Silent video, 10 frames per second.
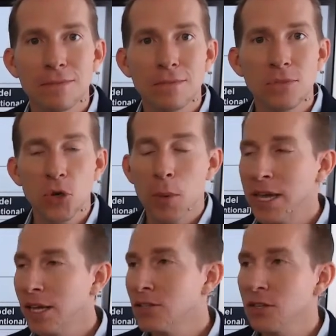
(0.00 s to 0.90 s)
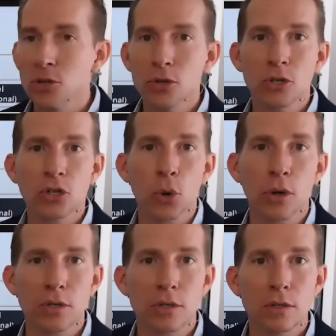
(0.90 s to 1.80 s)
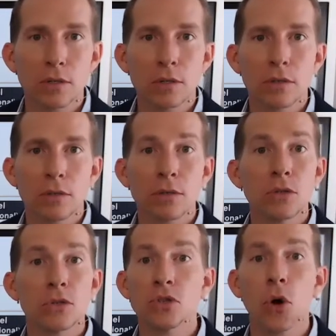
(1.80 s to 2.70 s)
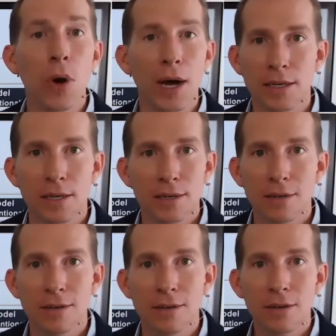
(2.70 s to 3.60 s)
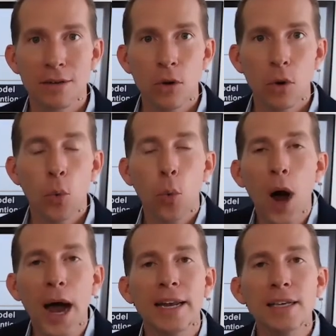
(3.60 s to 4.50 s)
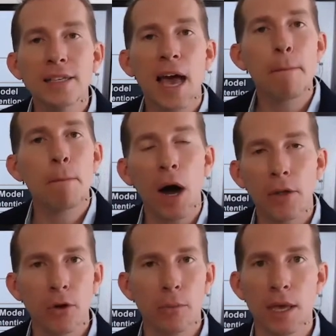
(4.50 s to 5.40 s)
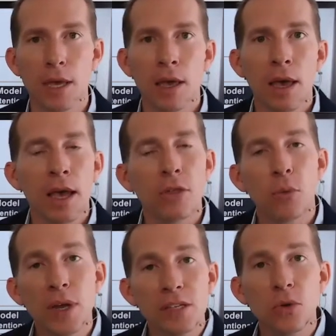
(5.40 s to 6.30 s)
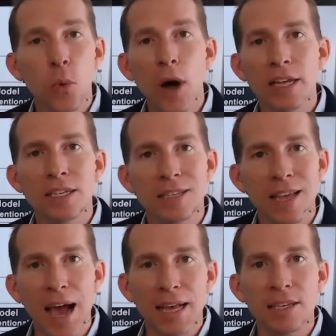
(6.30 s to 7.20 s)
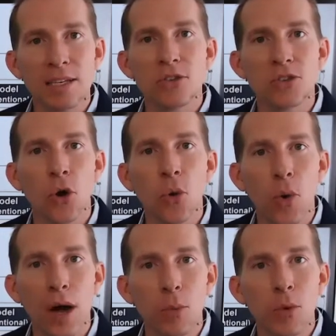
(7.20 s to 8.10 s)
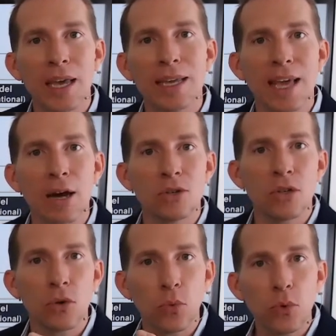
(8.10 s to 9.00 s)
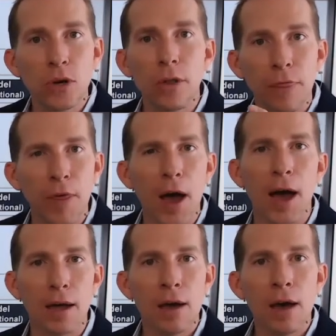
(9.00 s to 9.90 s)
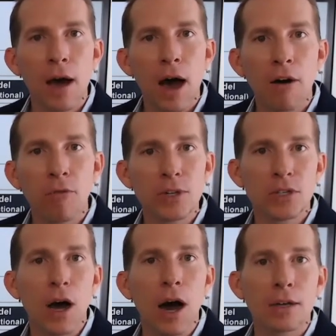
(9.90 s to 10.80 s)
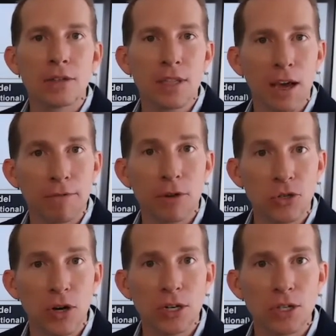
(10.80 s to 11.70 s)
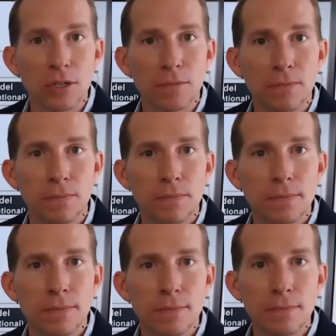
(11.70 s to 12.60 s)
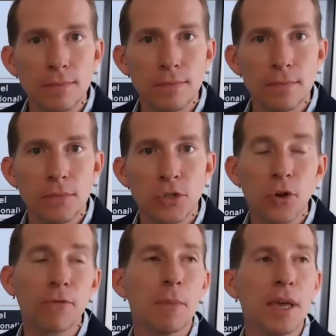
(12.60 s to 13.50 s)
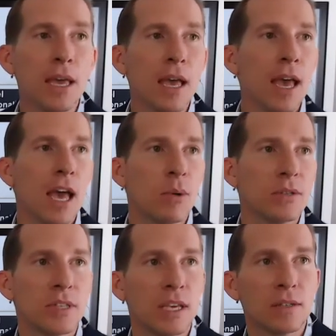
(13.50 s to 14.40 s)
So my kids didn't do their chores. So what? Why does that bother me? And the reason why is because asking so what will get down to the real thought of what's causing that frustration. So for me, it was things